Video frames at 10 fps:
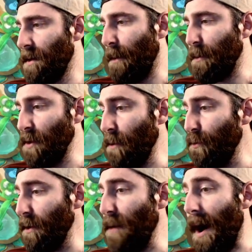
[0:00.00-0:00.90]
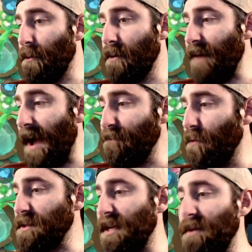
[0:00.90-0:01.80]
But we're doing pretty well. We're at round
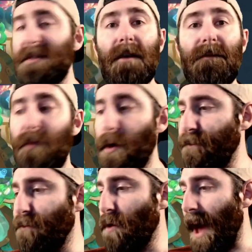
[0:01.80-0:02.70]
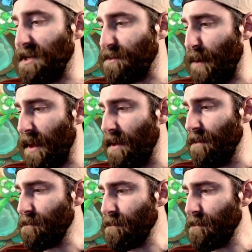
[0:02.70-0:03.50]
14. We're still on 44 HP.